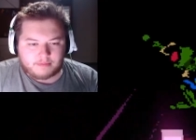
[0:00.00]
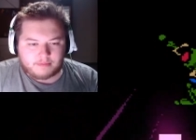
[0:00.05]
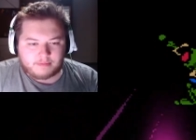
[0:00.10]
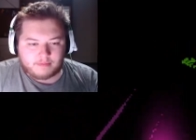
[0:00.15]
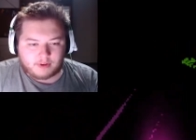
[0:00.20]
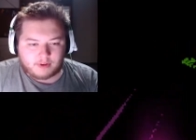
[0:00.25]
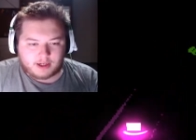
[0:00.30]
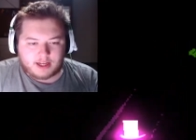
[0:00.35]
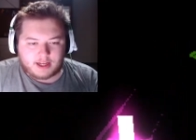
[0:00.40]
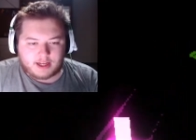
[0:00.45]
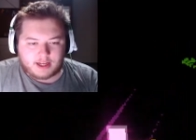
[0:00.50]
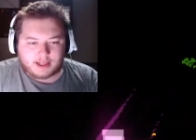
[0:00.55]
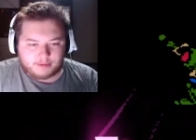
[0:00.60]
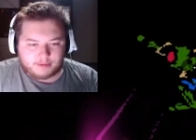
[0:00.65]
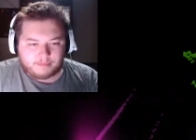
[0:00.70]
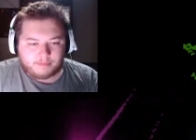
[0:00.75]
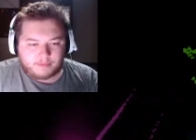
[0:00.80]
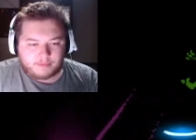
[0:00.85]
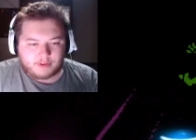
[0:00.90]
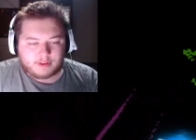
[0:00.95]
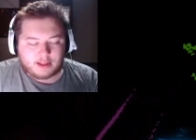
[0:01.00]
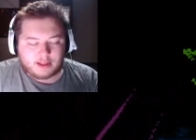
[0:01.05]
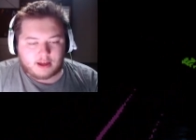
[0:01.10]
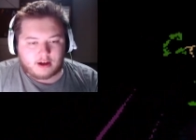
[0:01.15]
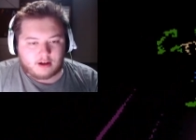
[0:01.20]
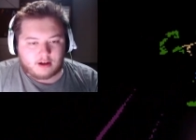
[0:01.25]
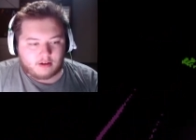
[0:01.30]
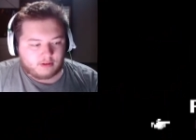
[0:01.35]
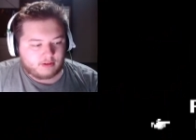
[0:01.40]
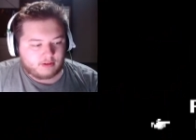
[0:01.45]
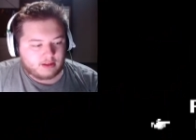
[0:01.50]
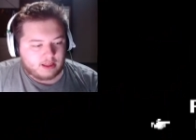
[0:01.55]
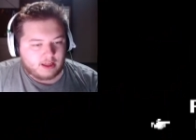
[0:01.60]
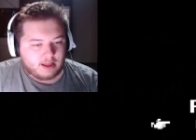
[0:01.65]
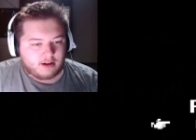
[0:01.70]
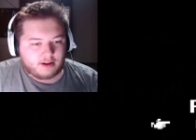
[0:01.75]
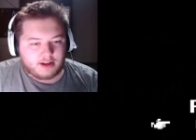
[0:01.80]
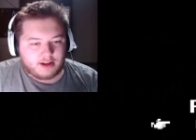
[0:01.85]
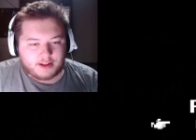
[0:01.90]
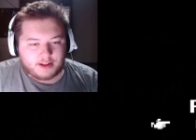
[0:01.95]
We're gonna get him. Oh, I'm
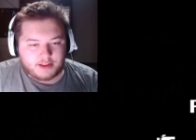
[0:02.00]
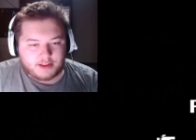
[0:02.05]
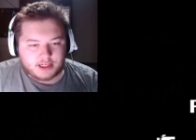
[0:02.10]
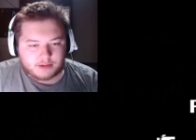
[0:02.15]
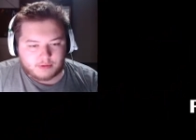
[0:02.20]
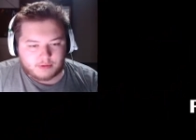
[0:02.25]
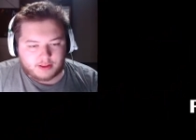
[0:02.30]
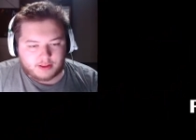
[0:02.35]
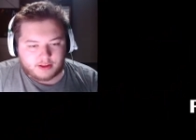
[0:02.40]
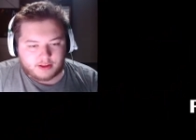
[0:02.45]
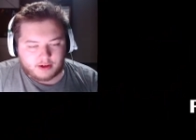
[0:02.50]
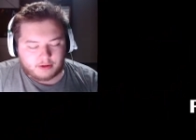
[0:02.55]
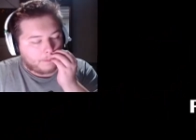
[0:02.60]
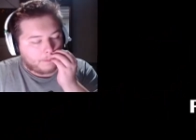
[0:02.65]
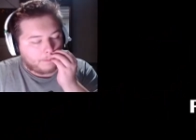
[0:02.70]
oh, not on this run though.